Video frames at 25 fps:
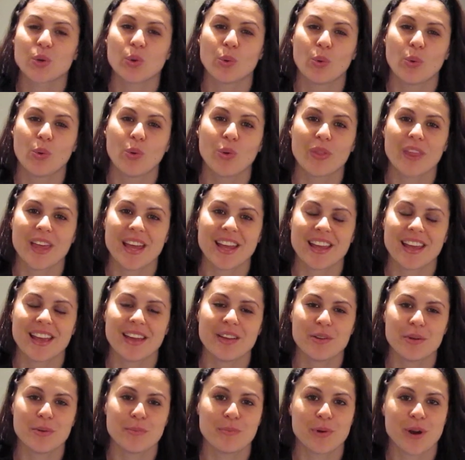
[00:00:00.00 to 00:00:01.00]
Or they
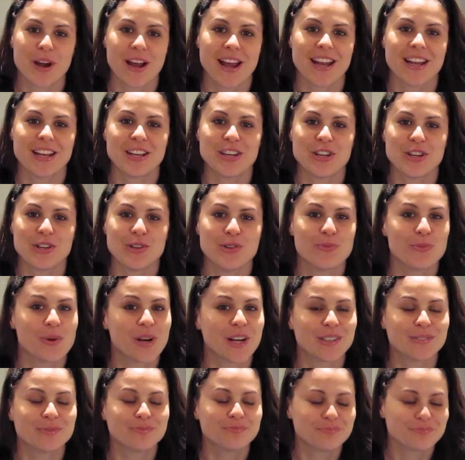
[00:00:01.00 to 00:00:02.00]
get you a brand new
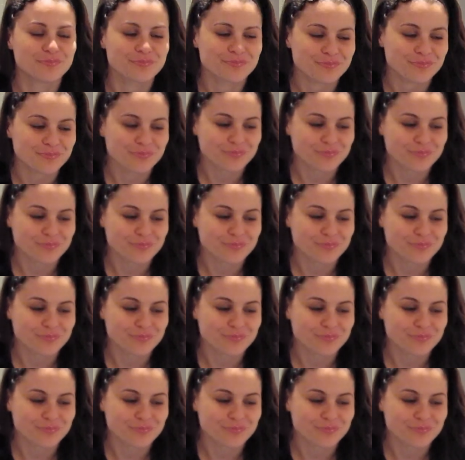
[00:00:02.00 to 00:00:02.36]
one,